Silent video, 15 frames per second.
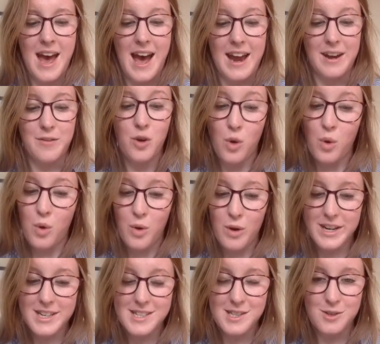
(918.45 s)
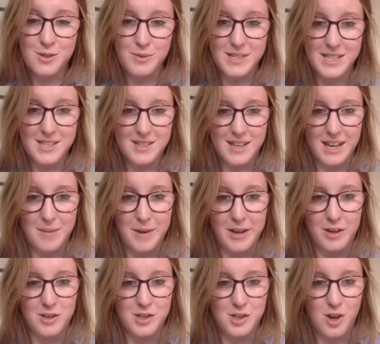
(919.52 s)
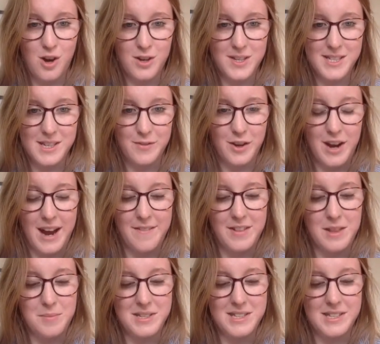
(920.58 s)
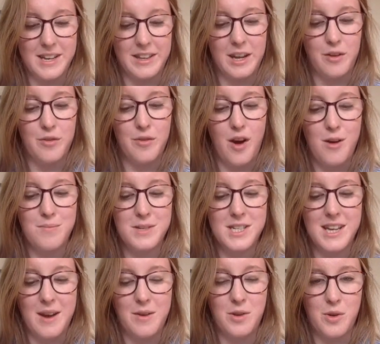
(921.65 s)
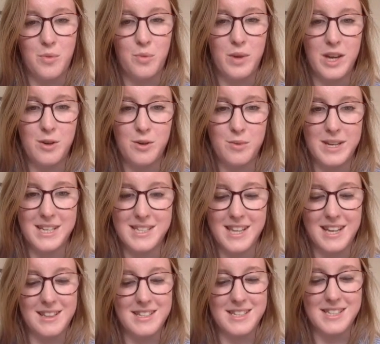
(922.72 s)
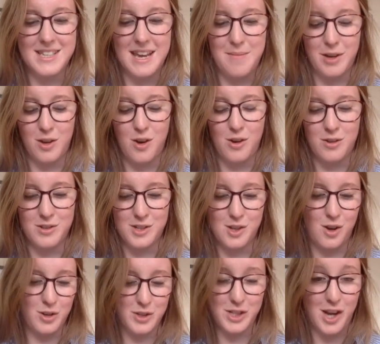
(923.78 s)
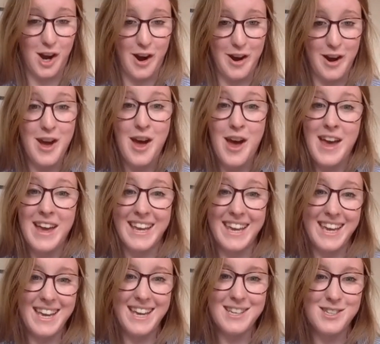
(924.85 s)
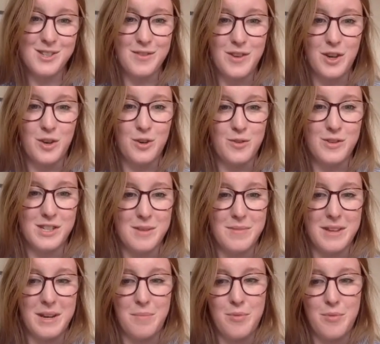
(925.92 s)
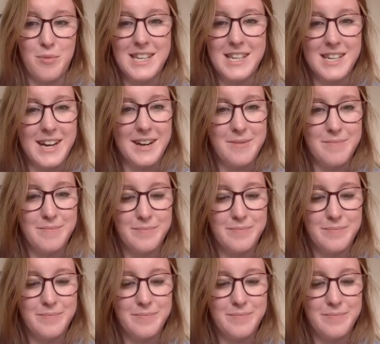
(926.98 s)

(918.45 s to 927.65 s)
And of course, you always need to think about your socks if you're having them slightly cropped, and we always think that statement socks are key, so if you go for something brighter.